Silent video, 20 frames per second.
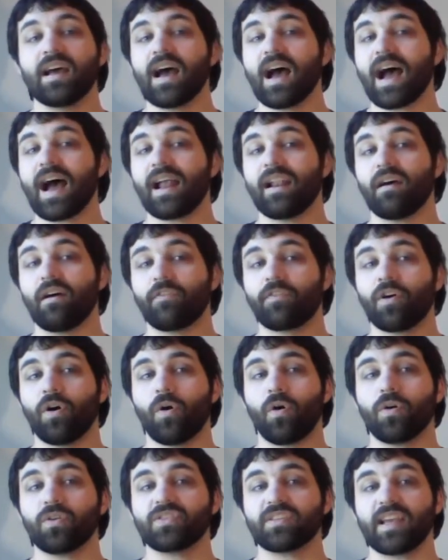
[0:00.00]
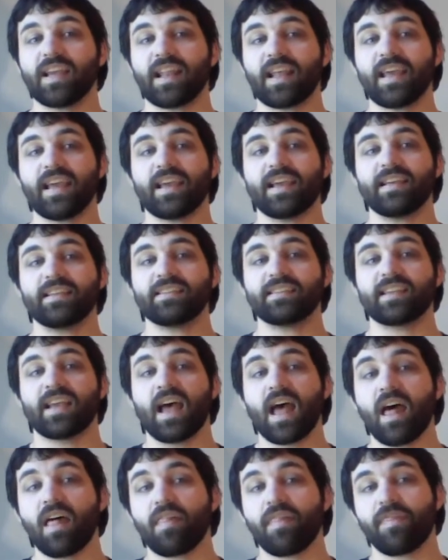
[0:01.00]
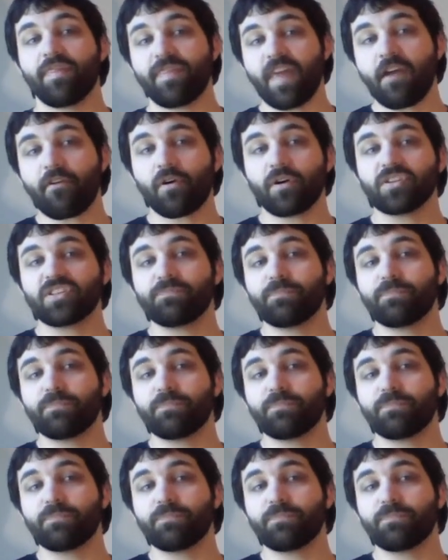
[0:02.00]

and of course it is Theros